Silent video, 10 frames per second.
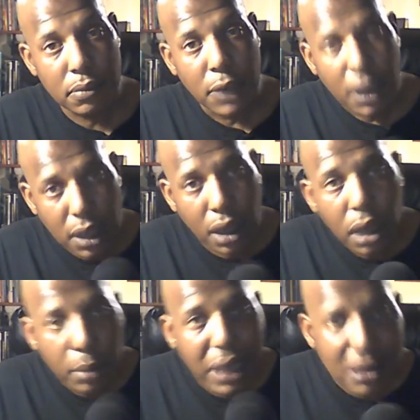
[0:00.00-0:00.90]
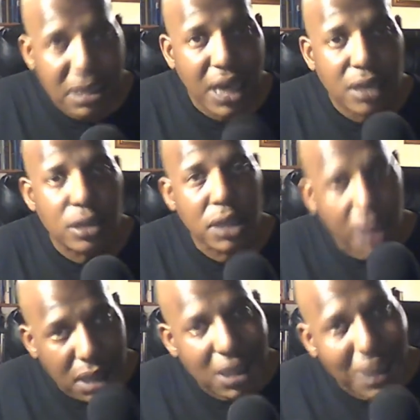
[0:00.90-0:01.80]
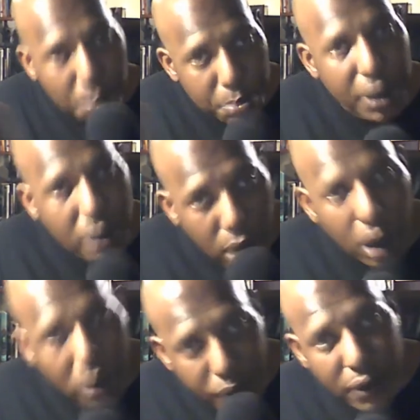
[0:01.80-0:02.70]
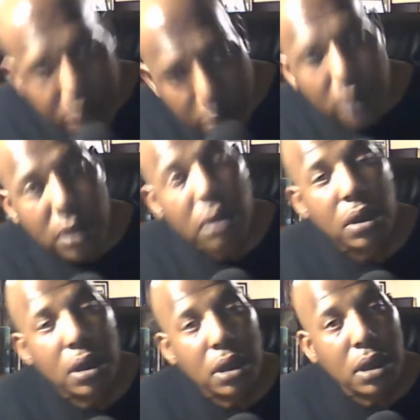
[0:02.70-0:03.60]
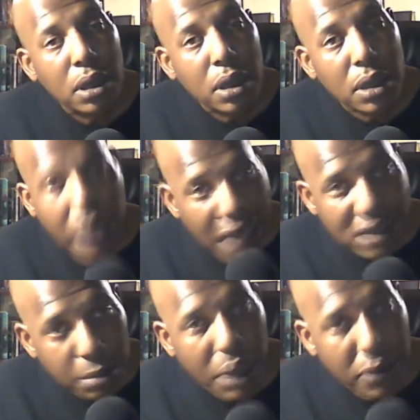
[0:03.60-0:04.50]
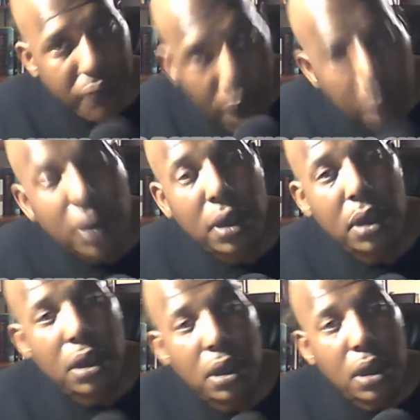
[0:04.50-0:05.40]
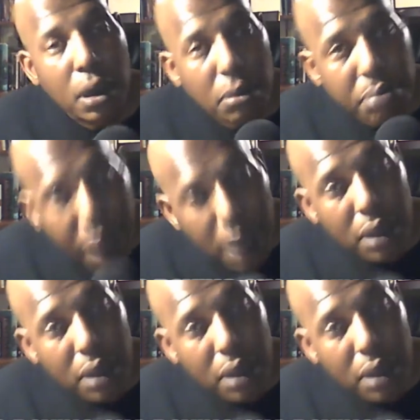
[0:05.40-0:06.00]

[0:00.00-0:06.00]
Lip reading: Now, Mike Tyson, yes, he bit off his ear, nasty motherfucker, but